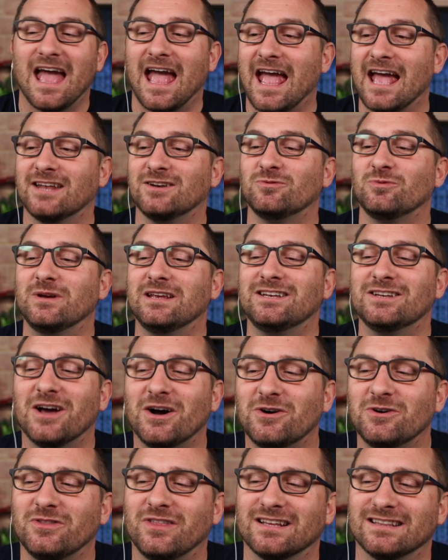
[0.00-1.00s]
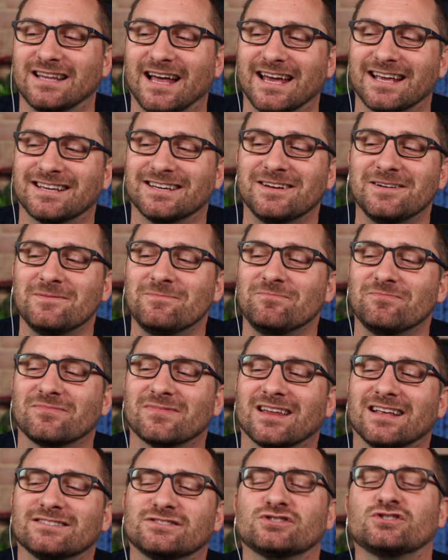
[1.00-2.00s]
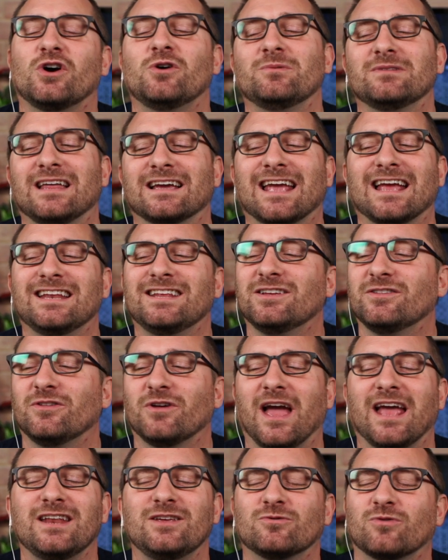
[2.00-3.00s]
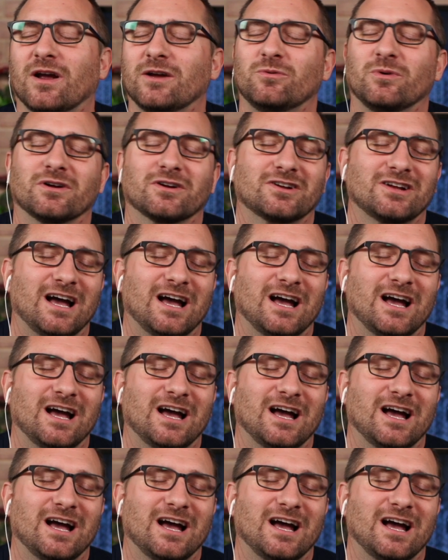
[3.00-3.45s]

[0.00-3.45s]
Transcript: And we know that, like, so like any of the, any right winger